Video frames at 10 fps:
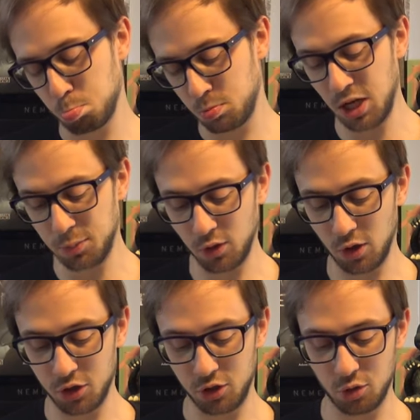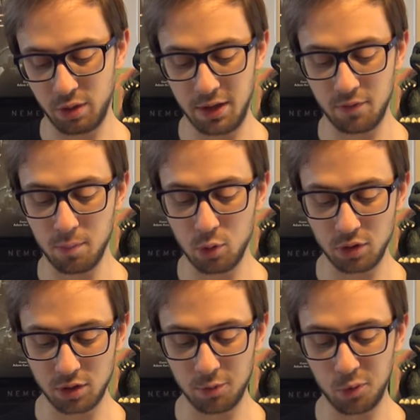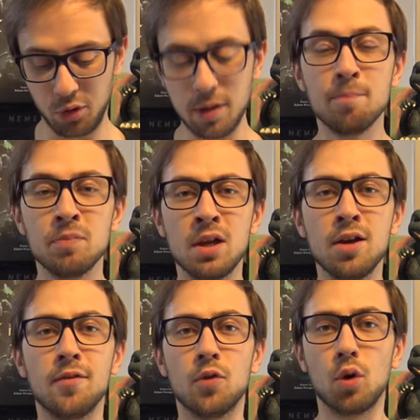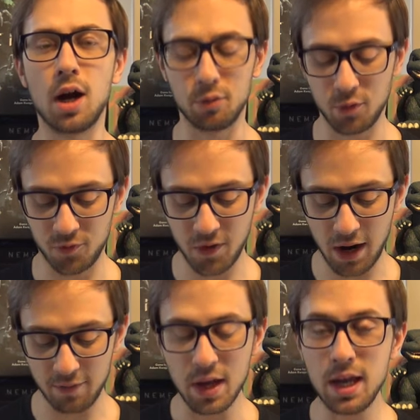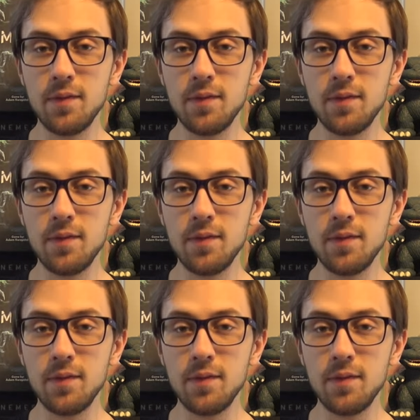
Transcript: nice production. So I give components artwork four out of five.